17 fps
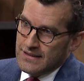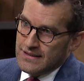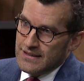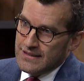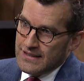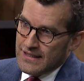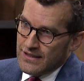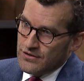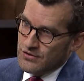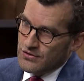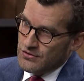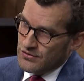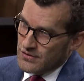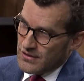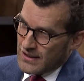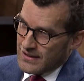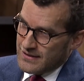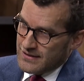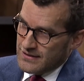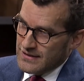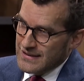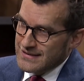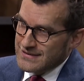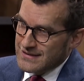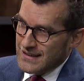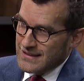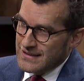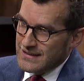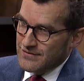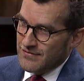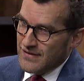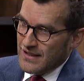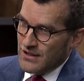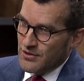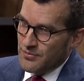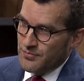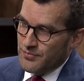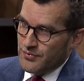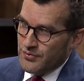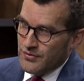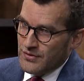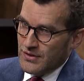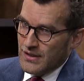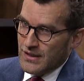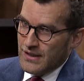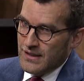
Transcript: It can like easily develop uh,